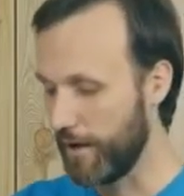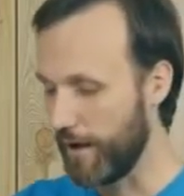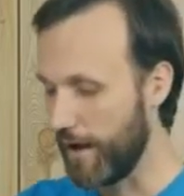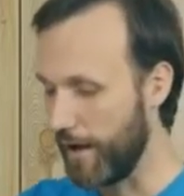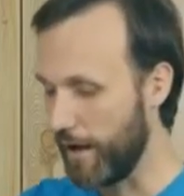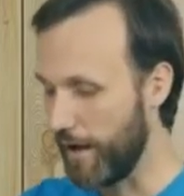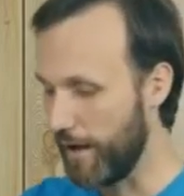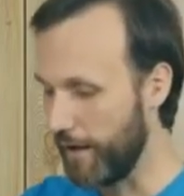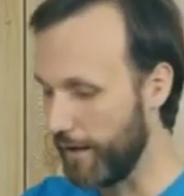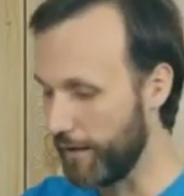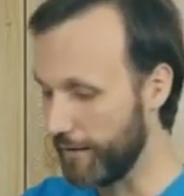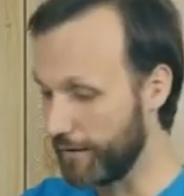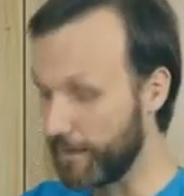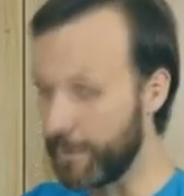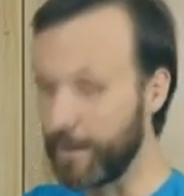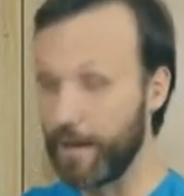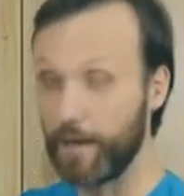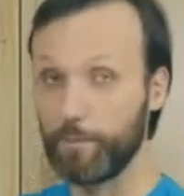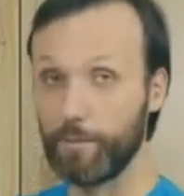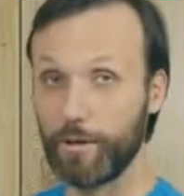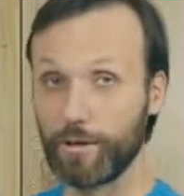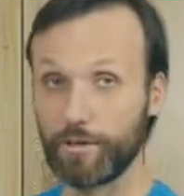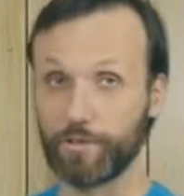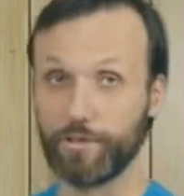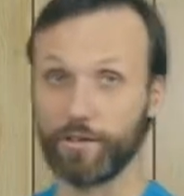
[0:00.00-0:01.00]
And the
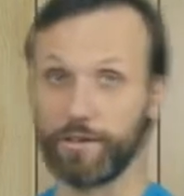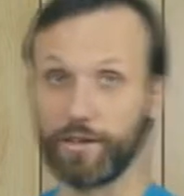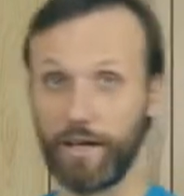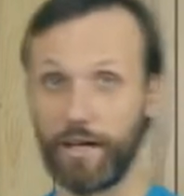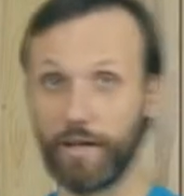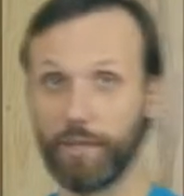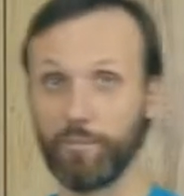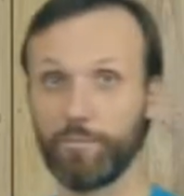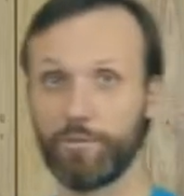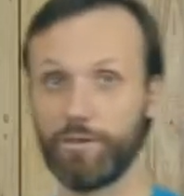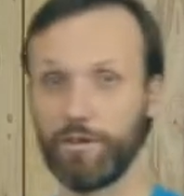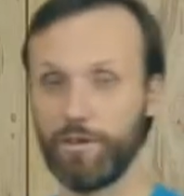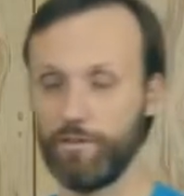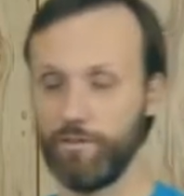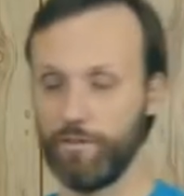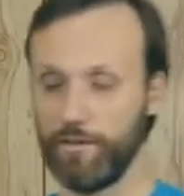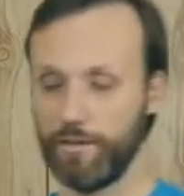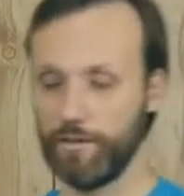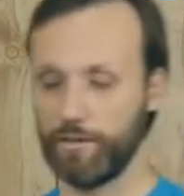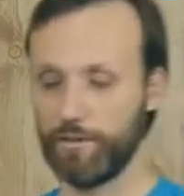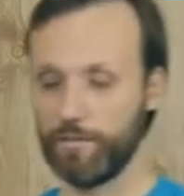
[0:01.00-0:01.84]
Came TV